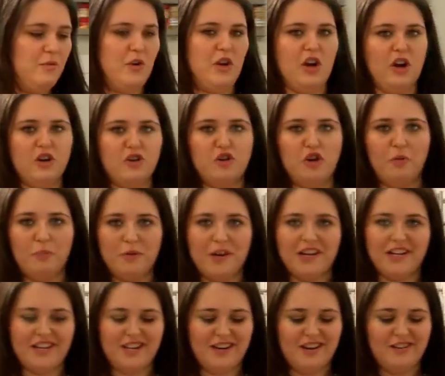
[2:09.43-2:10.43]
We are
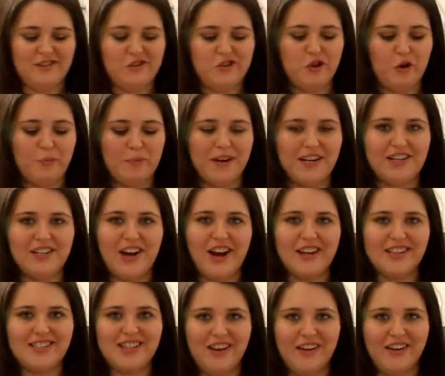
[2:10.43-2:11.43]
chopping das